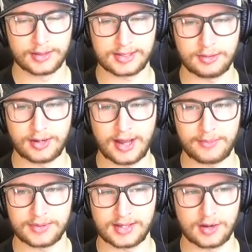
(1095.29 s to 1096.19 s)
let's see what
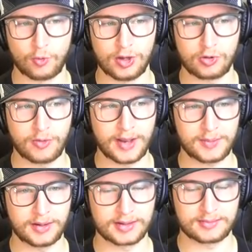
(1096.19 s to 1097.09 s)
happens here. Will
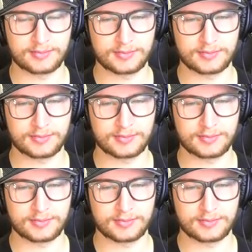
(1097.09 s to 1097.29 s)
Quebec be able to.